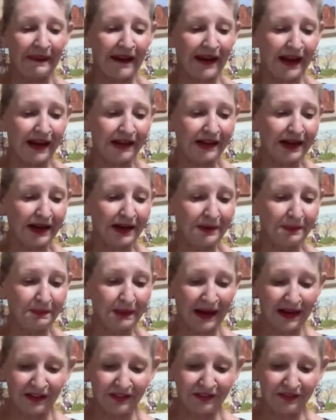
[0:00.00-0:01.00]
It can
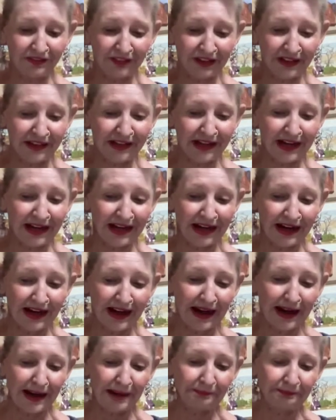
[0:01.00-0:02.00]
benefit
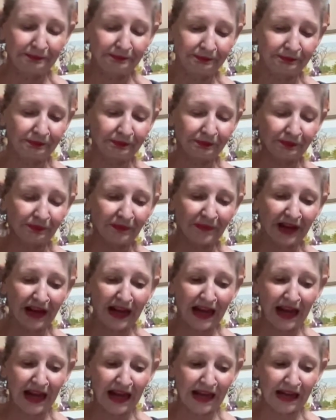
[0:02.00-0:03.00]
um,
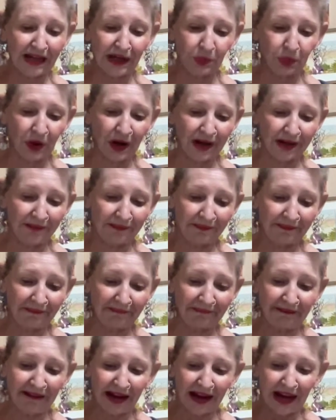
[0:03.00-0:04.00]
anyone.
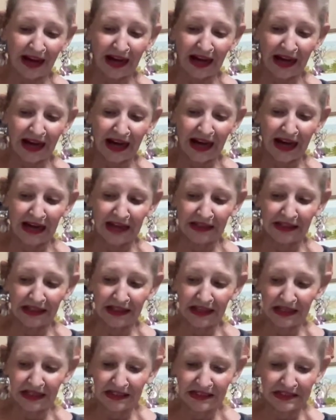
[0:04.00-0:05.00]
And
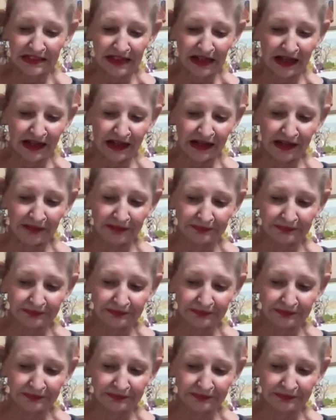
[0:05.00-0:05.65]
it, uh,